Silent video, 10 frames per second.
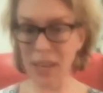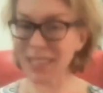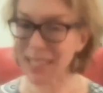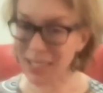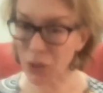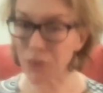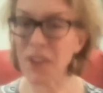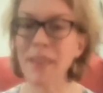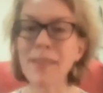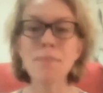and this is
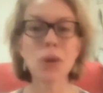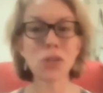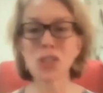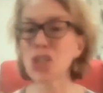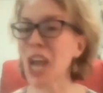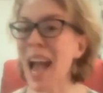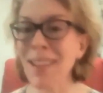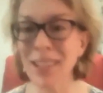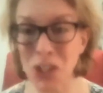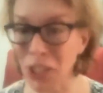often the most
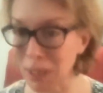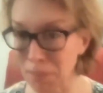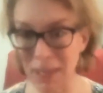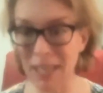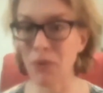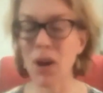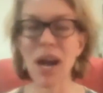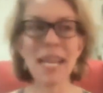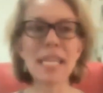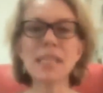challenging bit,
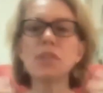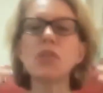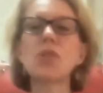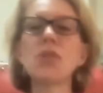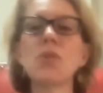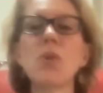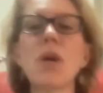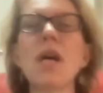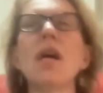right, is to